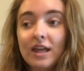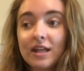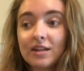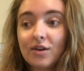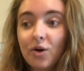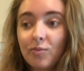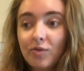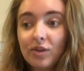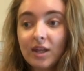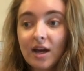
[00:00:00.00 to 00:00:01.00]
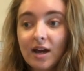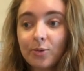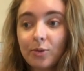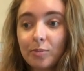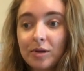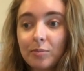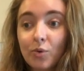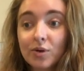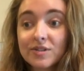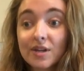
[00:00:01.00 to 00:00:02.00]
and hopefully I will be
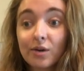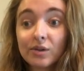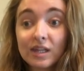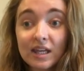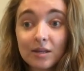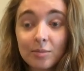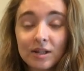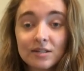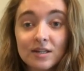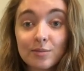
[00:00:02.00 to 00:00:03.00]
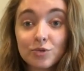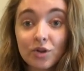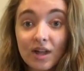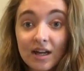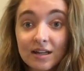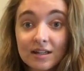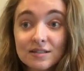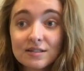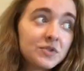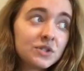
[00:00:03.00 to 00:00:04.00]
more settled in by the time July hits